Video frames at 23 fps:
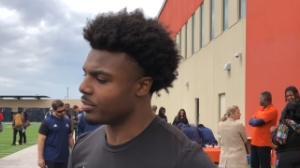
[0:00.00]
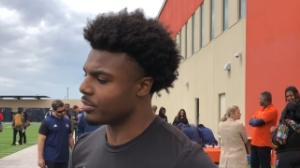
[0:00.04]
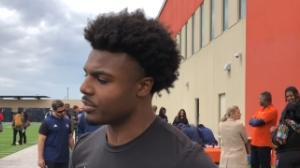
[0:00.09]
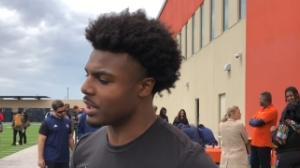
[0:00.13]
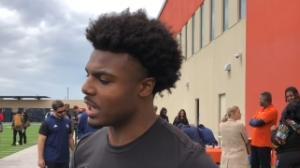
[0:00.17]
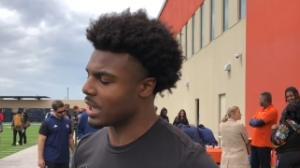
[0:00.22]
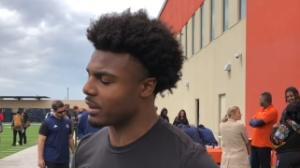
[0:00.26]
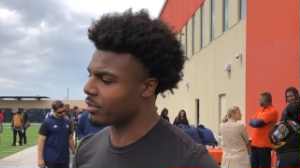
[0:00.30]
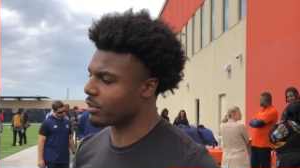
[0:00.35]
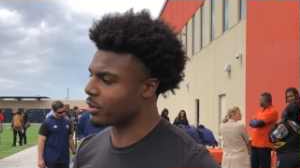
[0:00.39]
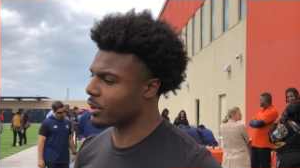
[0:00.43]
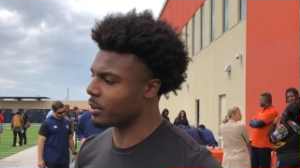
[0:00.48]

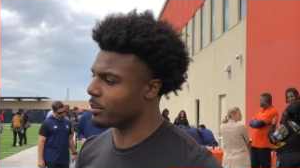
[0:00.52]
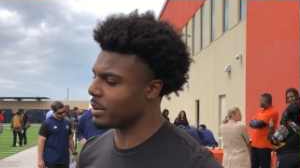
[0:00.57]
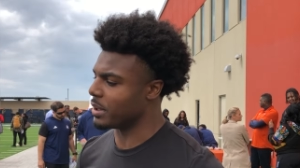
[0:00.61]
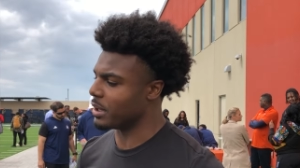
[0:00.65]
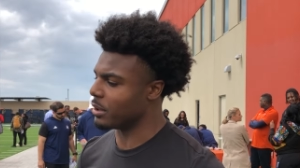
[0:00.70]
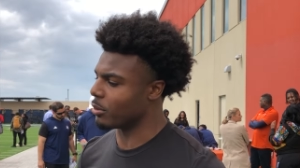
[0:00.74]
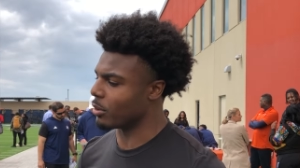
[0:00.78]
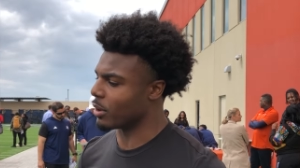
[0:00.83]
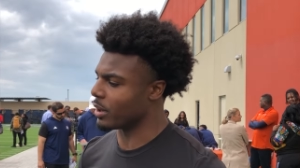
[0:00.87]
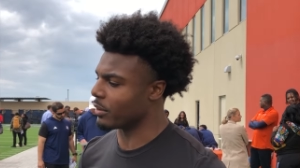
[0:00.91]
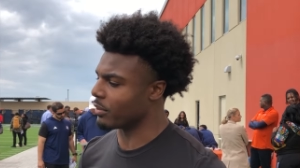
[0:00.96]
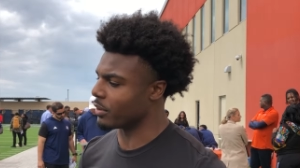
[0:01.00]
thankful to be
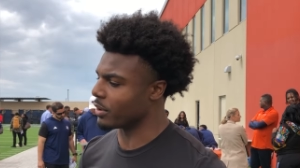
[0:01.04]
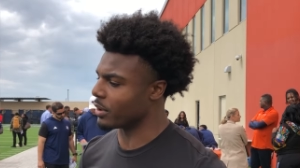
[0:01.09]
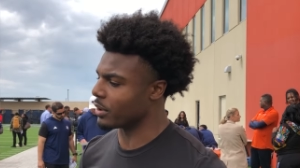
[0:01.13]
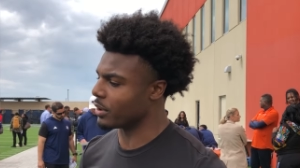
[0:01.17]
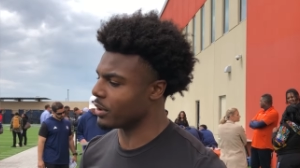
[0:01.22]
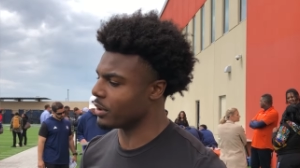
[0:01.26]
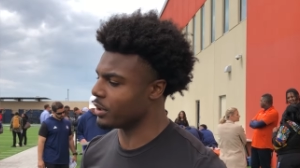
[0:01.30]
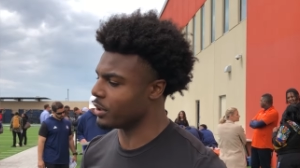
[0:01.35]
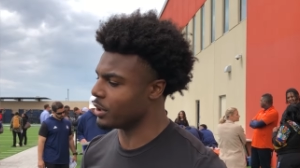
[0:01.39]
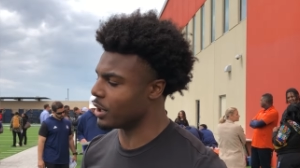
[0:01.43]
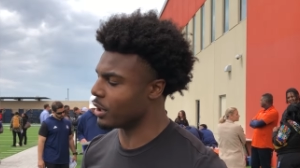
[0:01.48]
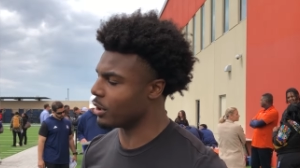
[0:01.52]
wherever,
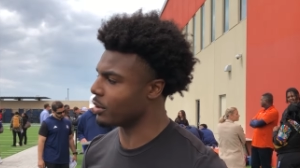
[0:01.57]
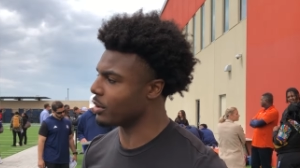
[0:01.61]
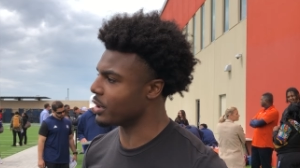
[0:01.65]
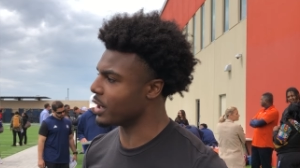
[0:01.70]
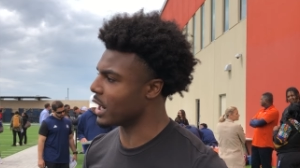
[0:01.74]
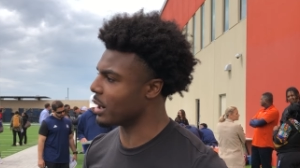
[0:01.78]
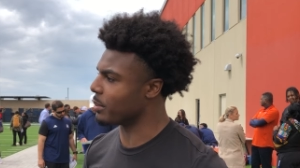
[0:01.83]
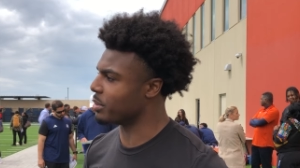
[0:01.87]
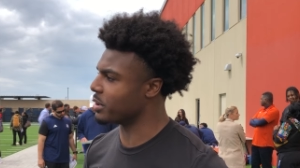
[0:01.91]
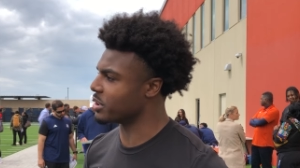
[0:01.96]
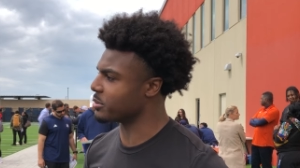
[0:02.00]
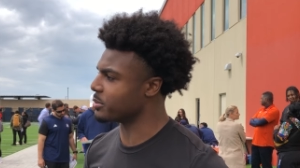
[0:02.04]
you know,
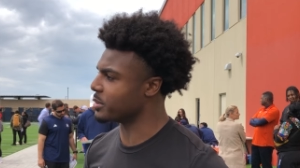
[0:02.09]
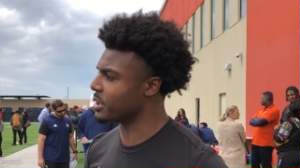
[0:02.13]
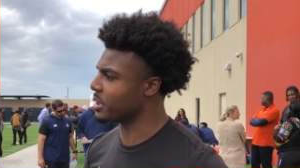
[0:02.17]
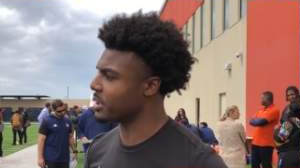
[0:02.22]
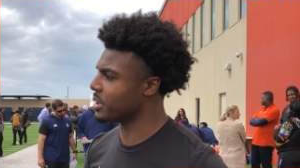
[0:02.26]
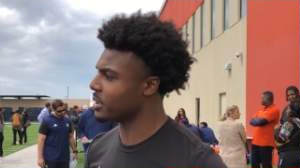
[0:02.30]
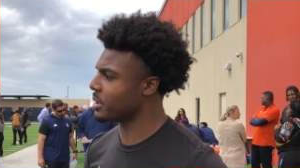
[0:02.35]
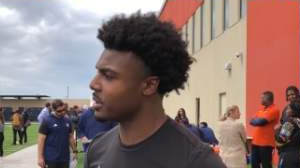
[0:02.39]
God puts me.